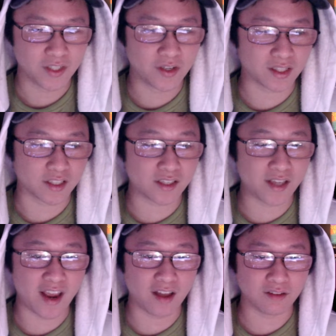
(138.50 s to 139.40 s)

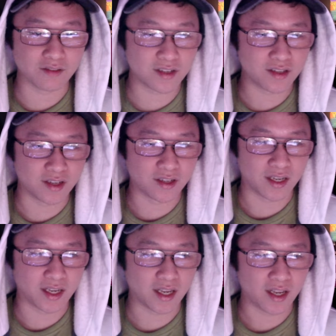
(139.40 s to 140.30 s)
scale of this thing
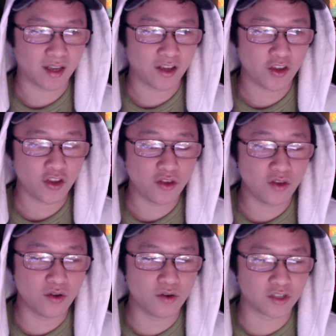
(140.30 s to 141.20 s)
like
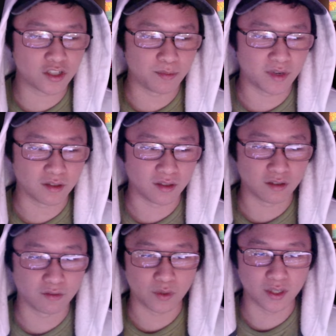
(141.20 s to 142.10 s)
huge compared to like
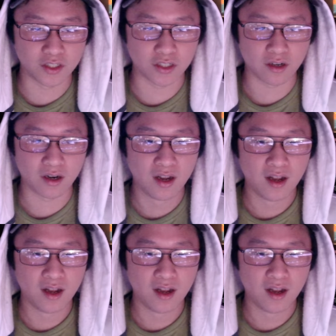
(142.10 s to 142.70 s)
a Voyager.